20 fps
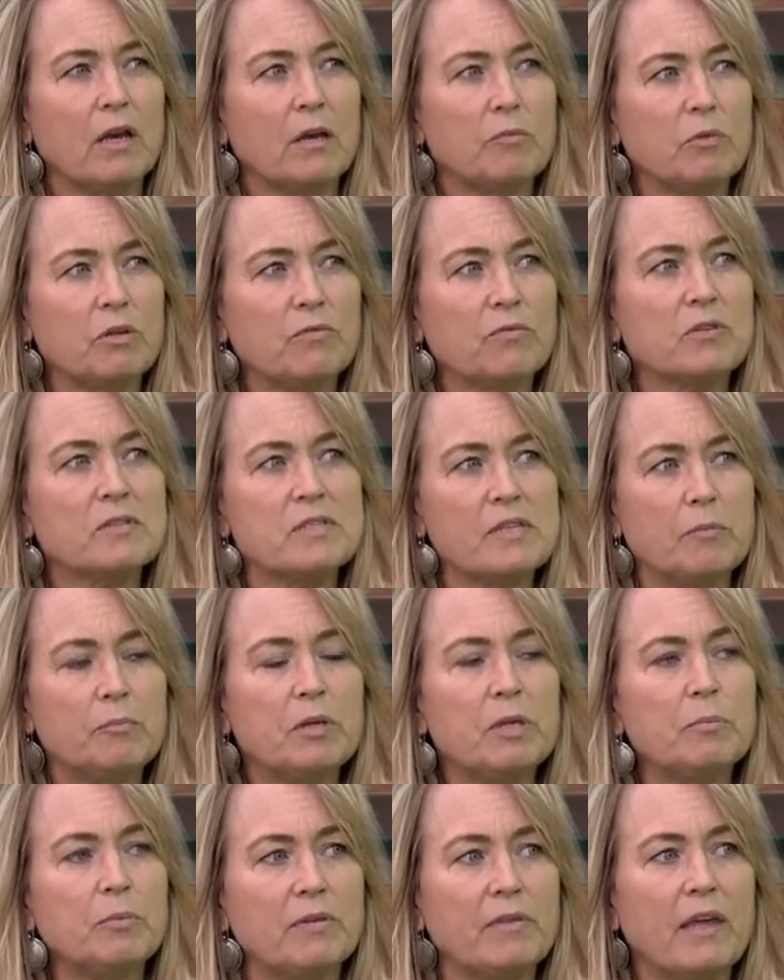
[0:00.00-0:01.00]
I mean, for some
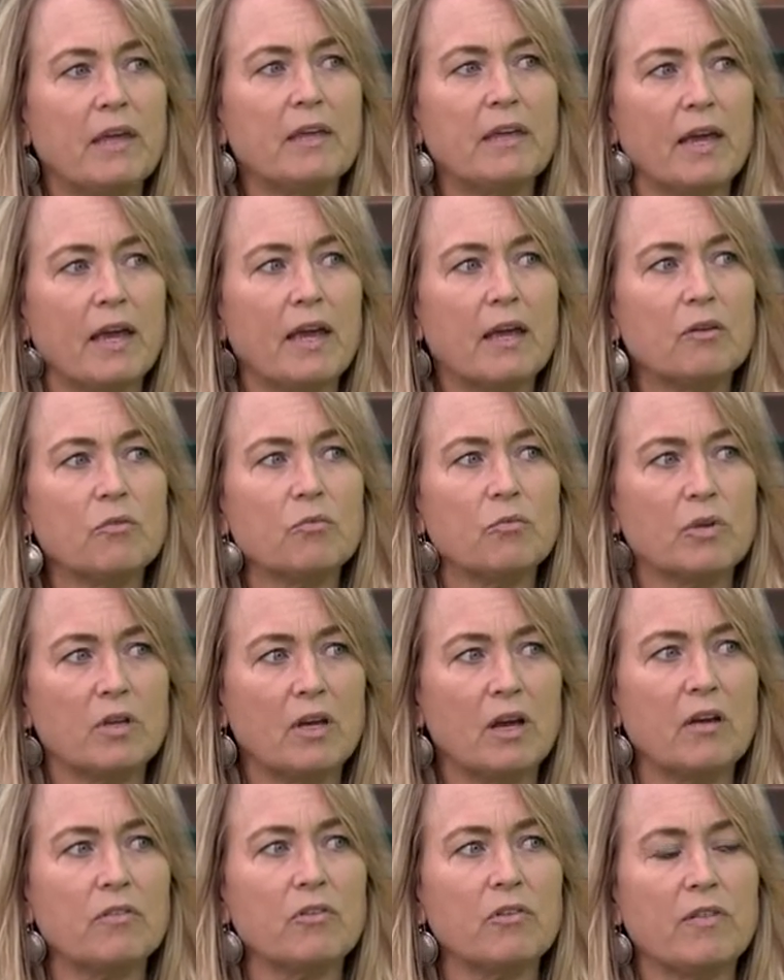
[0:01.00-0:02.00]
people, they can
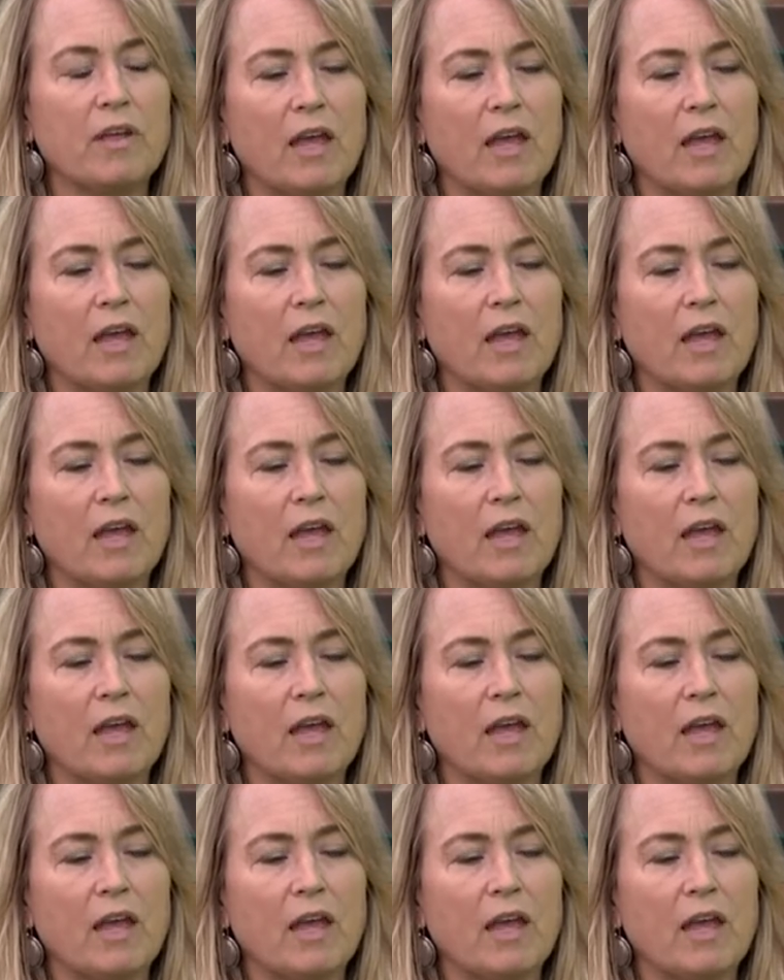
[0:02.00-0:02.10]
recover.